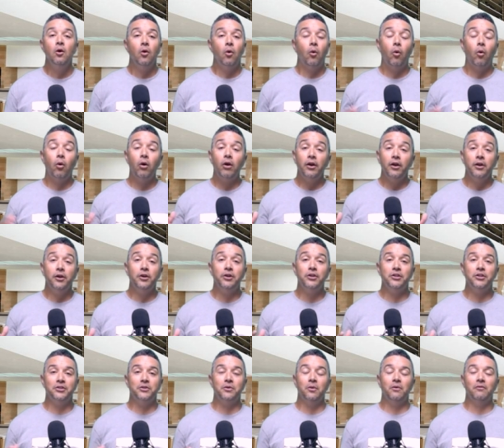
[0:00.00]
or you're
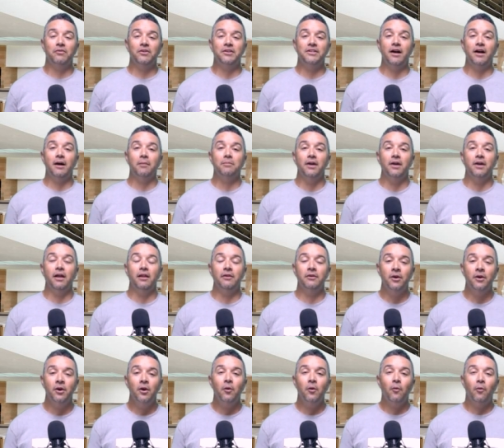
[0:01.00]
just going for top
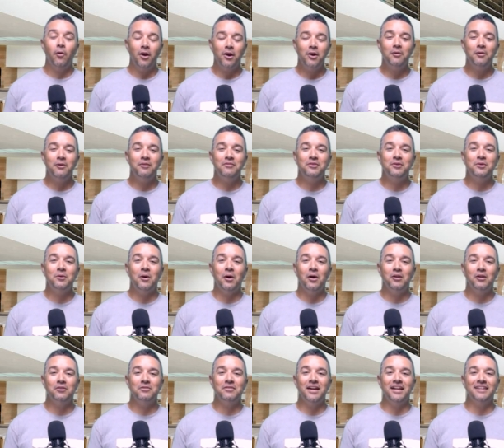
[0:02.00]
dollar. We're going to review
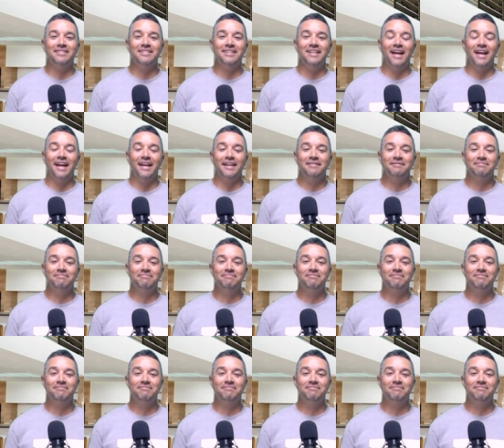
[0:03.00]
all of that today.